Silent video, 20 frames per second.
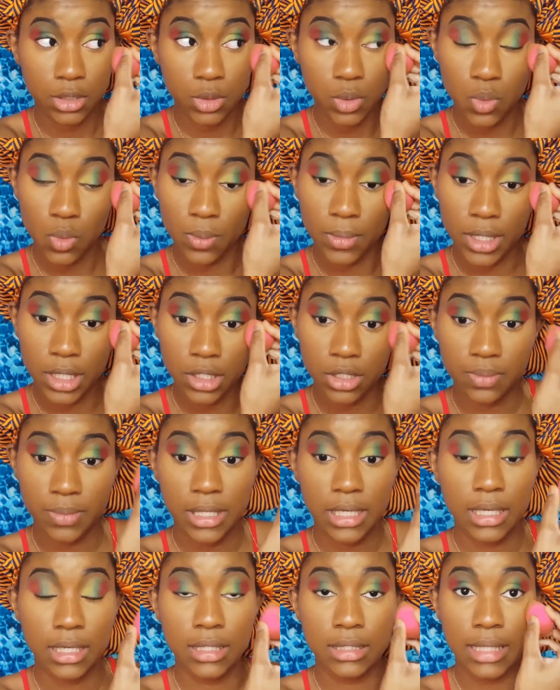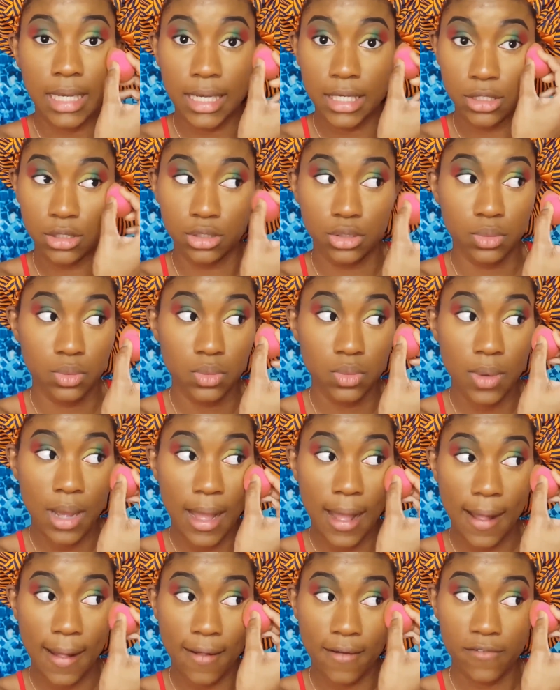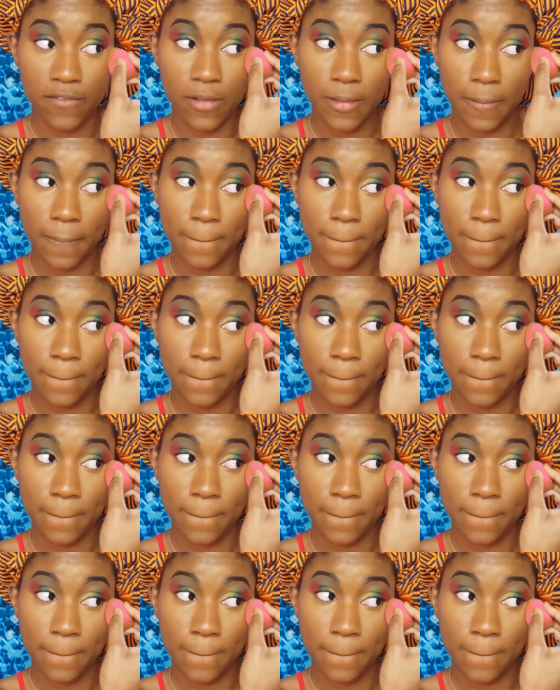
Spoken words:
too much because I do have